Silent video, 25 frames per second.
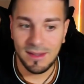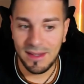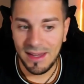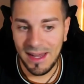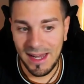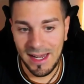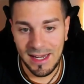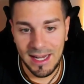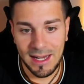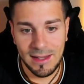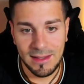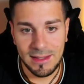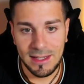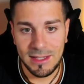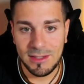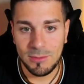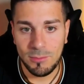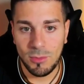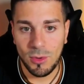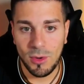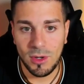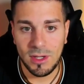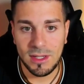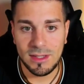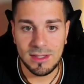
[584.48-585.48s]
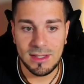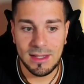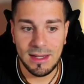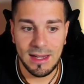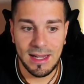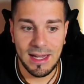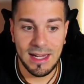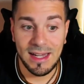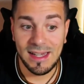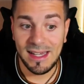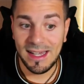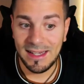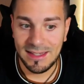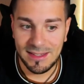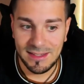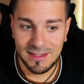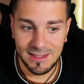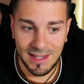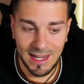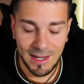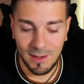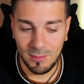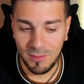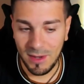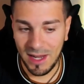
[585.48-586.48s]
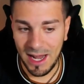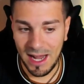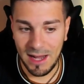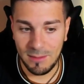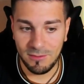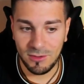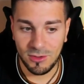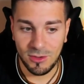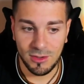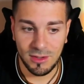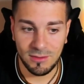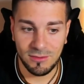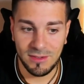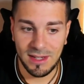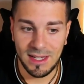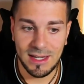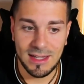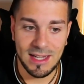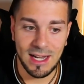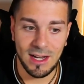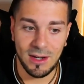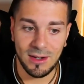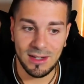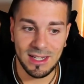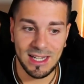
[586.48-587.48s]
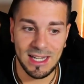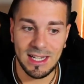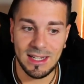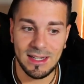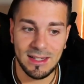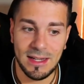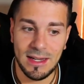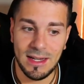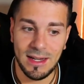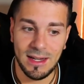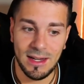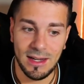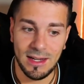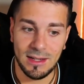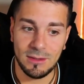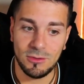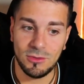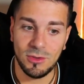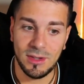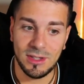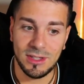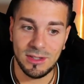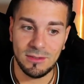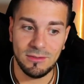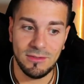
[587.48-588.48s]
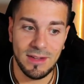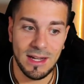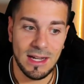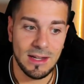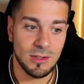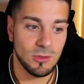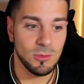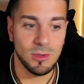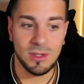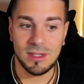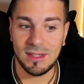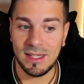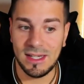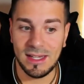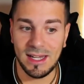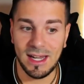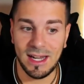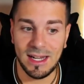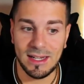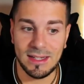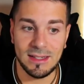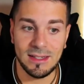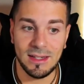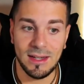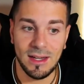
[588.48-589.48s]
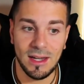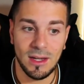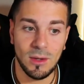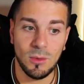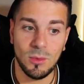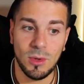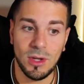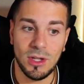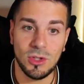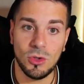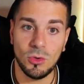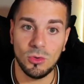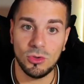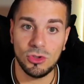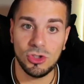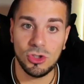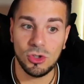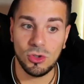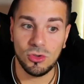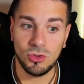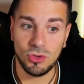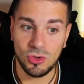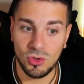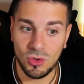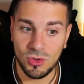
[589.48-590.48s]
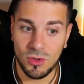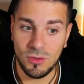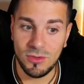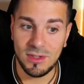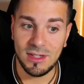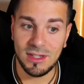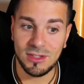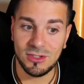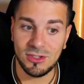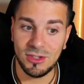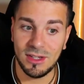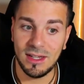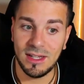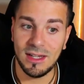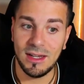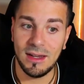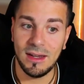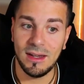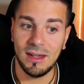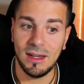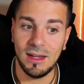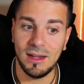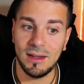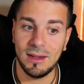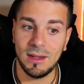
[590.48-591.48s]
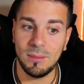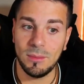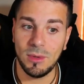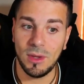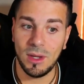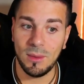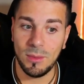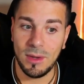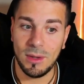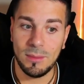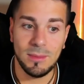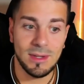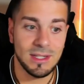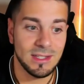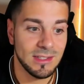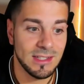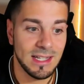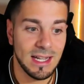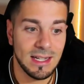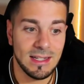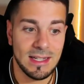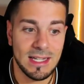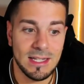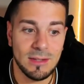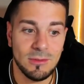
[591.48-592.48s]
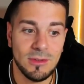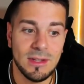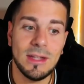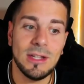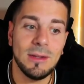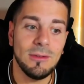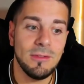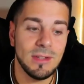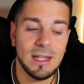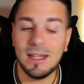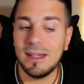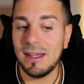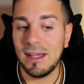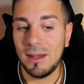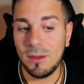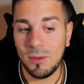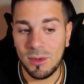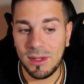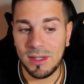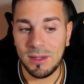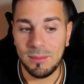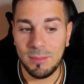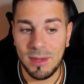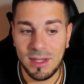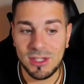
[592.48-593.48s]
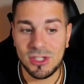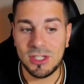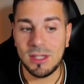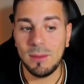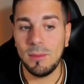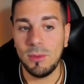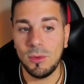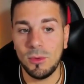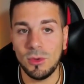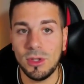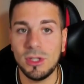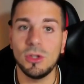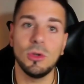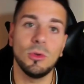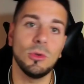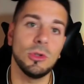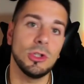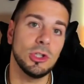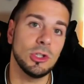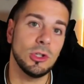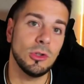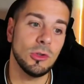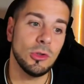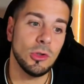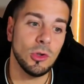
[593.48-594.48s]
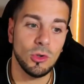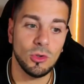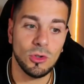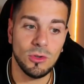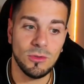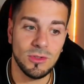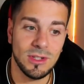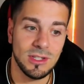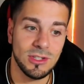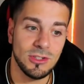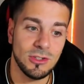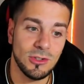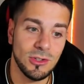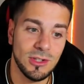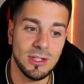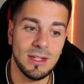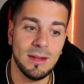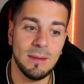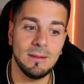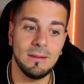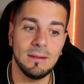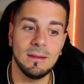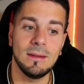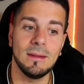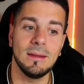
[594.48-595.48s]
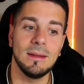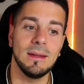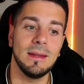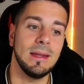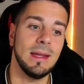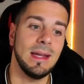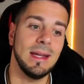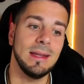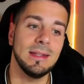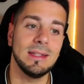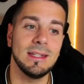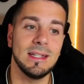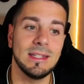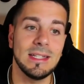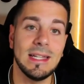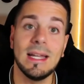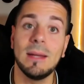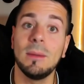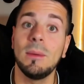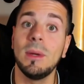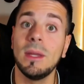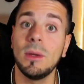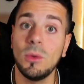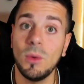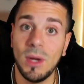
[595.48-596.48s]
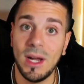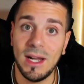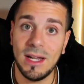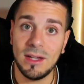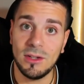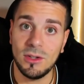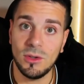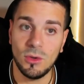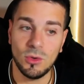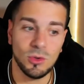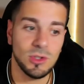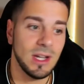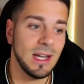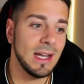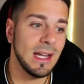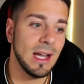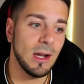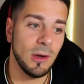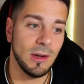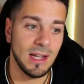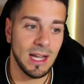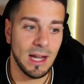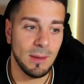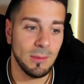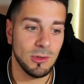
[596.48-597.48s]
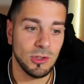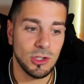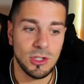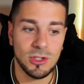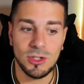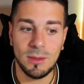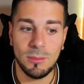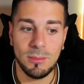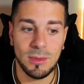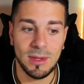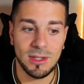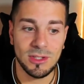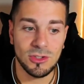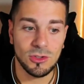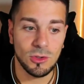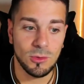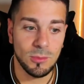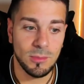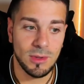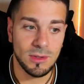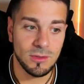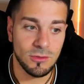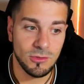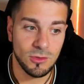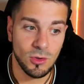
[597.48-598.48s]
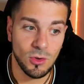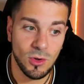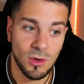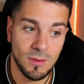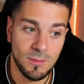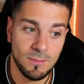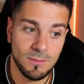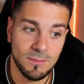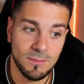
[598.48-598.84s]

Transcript: And at this point, let's say we have to defend our king. If we defend with the knight, we lose control of e3. The problem is that even defending with the bishop, we lose control of e3. It's the same with white, who can now capture the piece on b4.